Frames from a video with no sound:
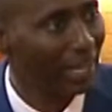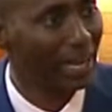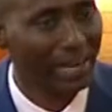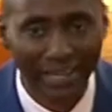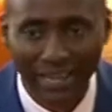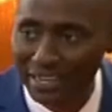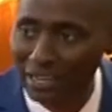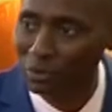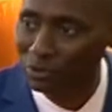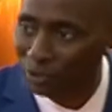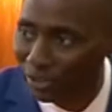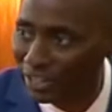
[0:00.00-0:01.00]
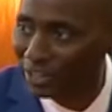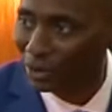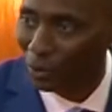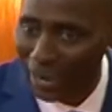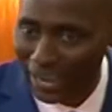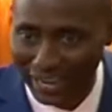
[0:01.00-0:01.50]
And a Kenyan was only
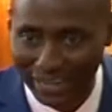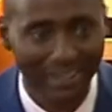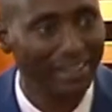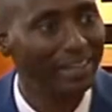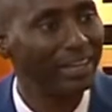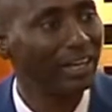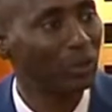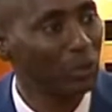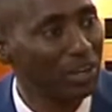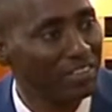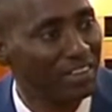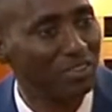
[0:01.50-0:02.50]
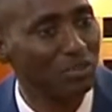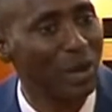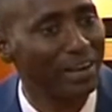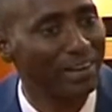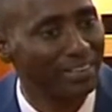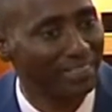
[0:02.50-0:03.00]
required to invest
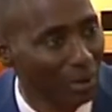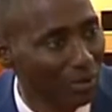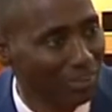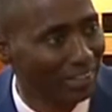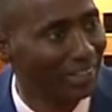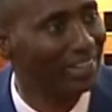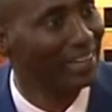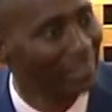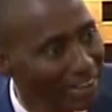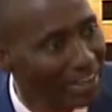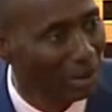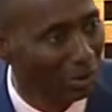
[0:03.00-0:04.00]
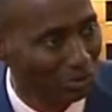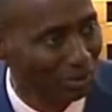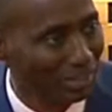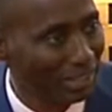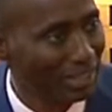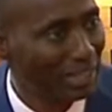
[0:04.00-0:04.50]
two hundred thousand in a greenhouse.
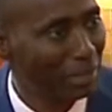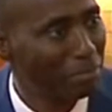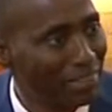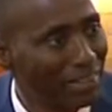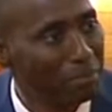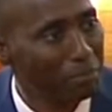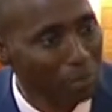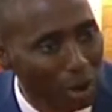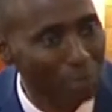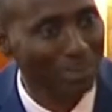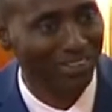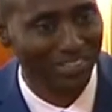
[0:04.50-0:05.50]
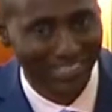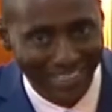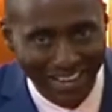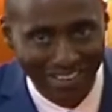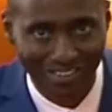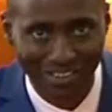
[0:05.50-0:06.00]
But the promised
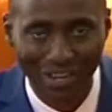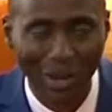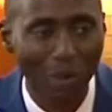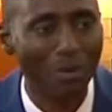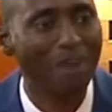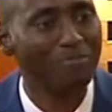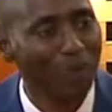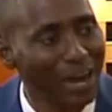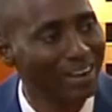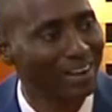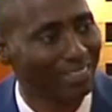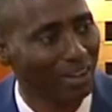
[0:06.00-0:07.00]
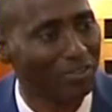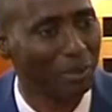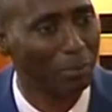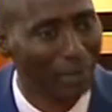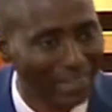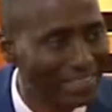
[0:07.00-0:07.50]
returns were four hundred
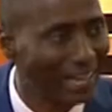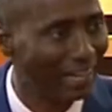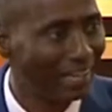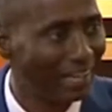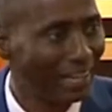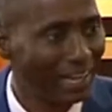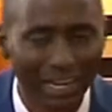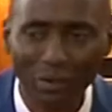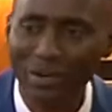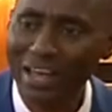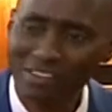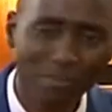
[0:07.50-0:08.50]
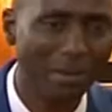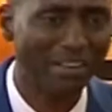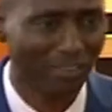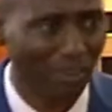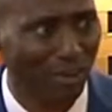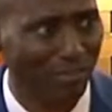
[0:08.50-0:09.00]
thousand per year. And I would ask
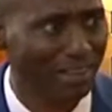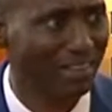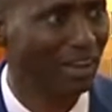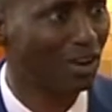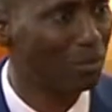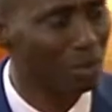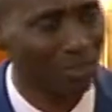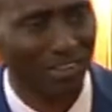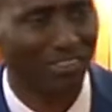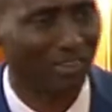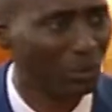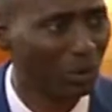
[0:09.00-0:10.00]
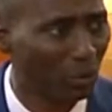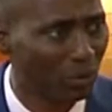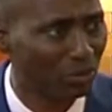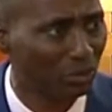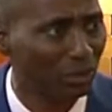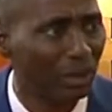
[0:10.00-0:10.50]
myself as a common sense
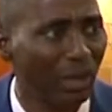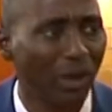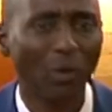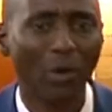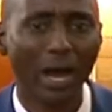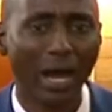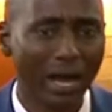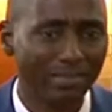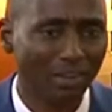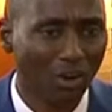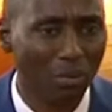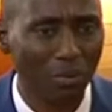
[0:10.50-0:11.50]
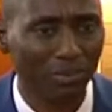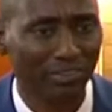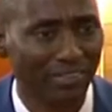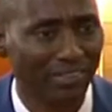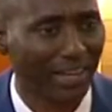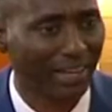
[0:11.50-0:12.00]
question, uh, as a common
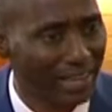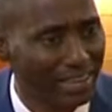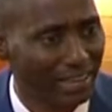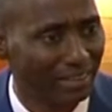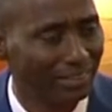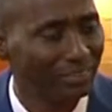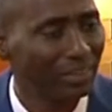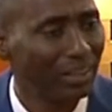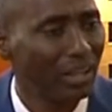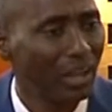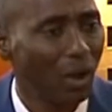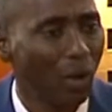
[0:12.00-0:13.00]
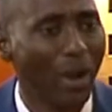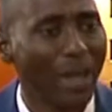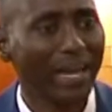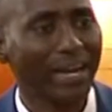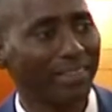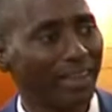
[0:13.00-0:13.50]
sense uh, Kenyan, why
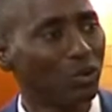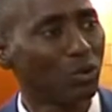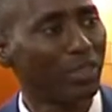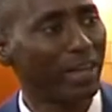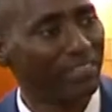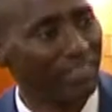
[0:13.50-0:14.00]
can't they do the